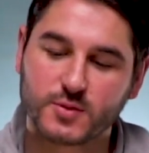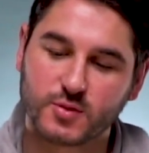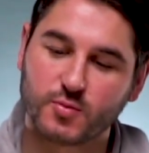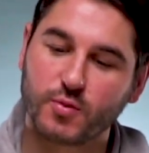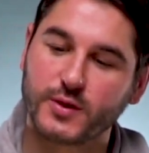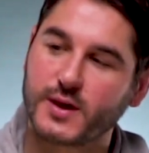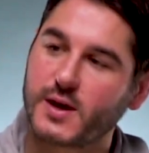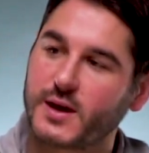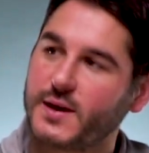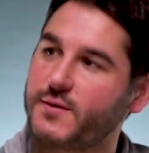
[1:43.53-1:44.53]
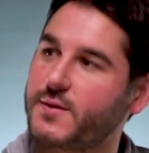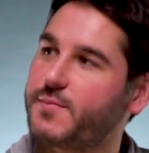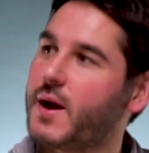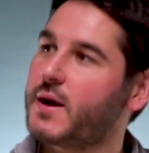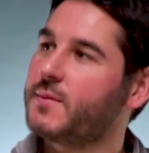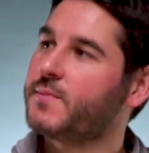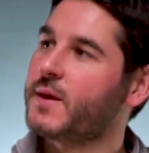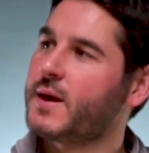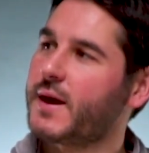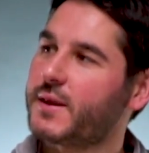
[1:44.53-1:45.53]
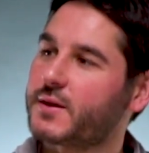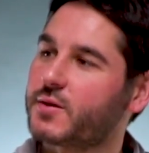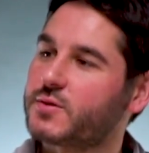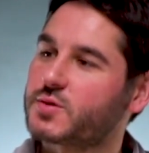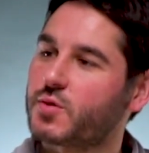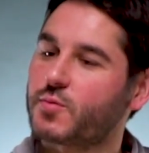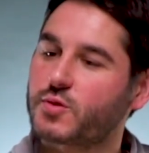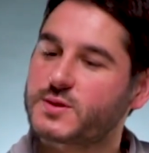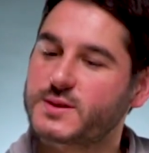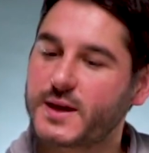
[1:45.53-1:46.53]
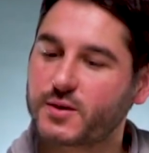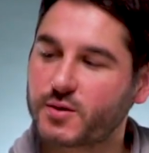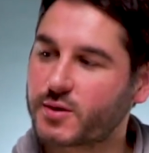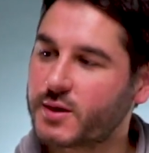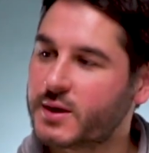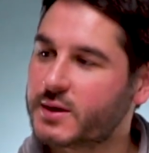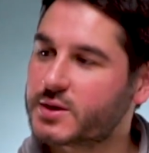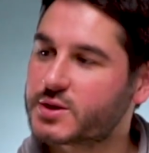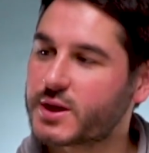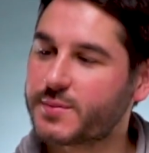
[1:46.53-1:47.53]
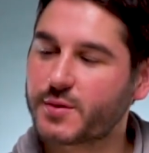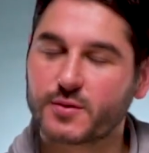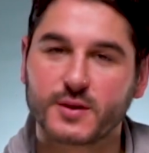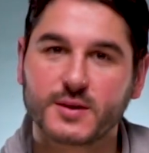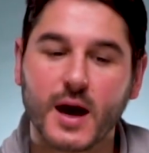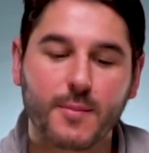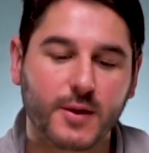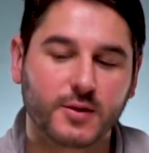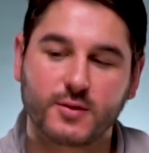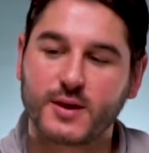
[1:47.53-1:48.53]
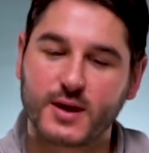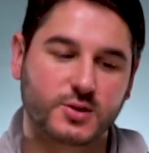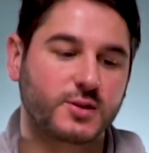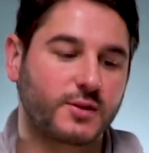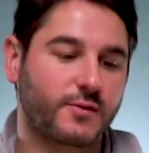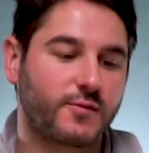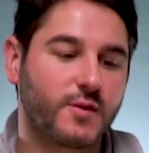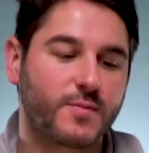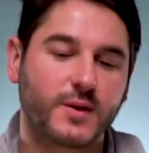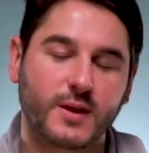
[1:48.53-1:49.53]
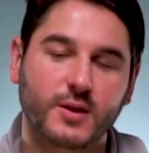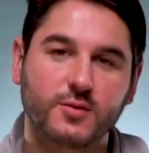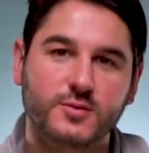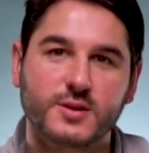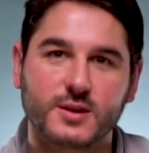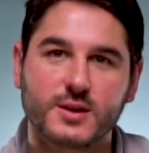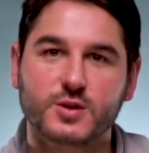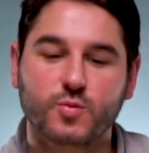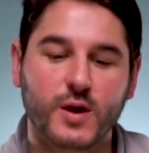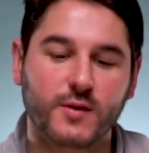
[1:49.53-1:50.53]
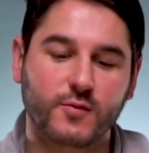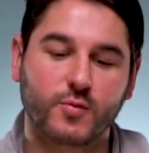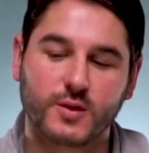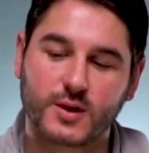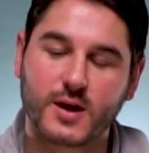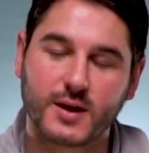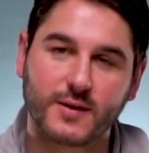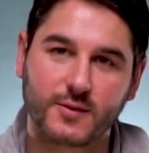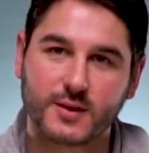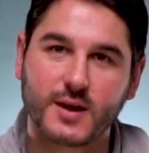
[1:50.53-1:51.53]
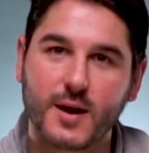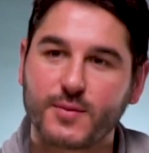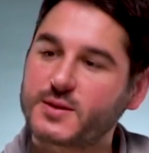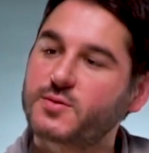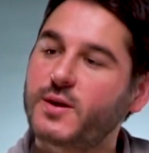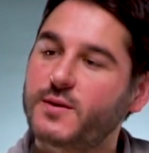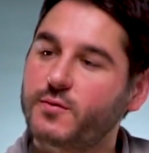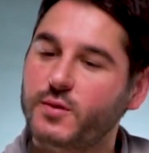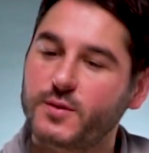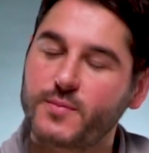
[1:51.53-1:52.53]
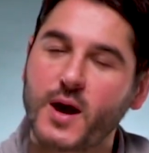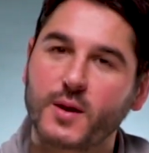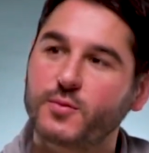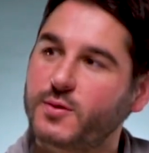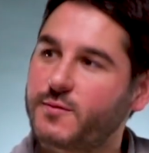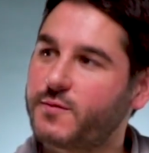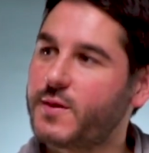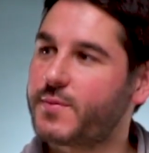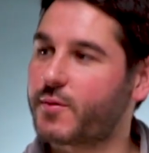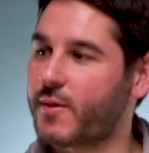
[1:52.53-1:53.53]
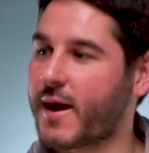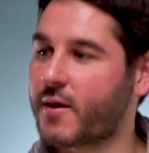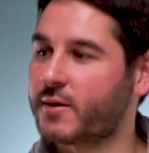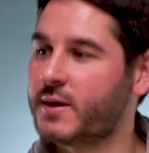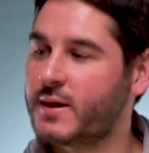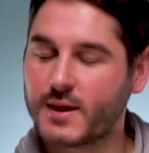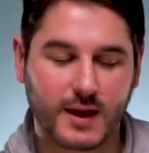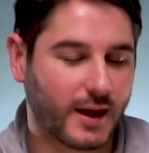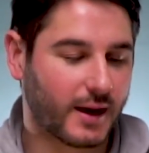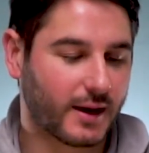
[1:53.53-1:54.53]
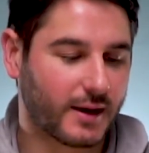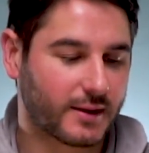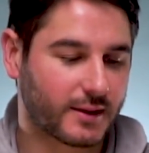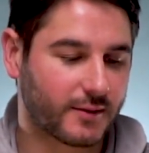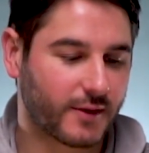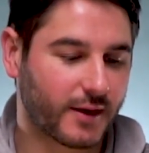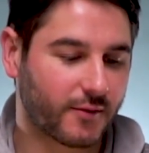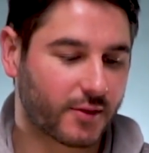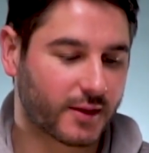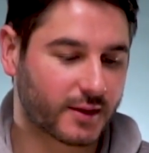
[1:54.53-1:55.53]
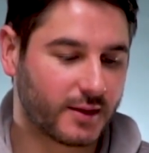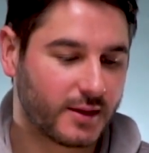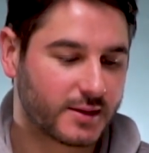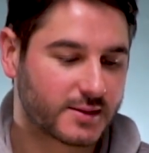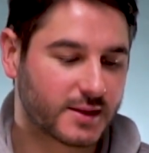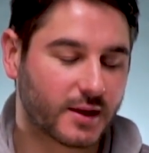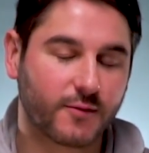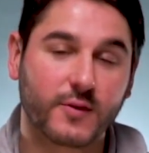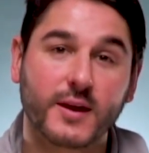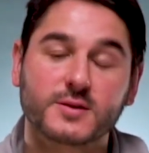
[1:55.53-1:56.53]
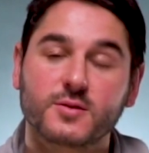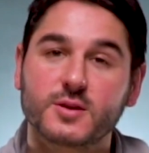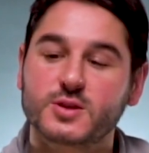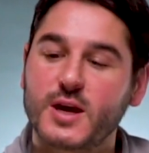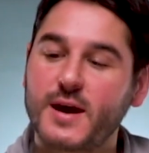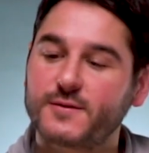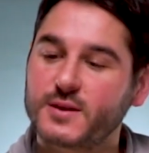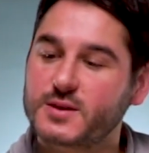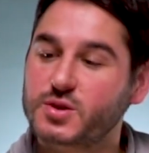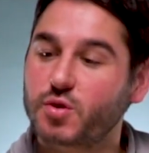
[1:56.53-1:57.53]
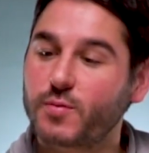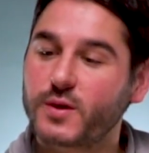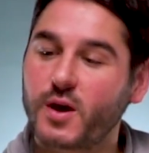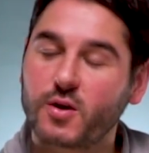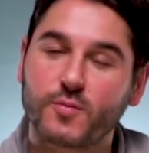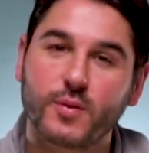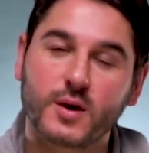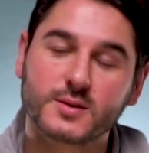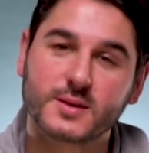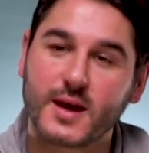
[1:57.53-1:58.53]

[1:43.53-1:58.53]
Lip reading: So it's really concave at the bottom and then goes to a more standard shape here at the top. And you can actually flip it and use it each way. If you want the concave at the top, that's great. If you want the bottom, you can flip it around. And I think they've got everything set up for that. So this shaft is normally $100.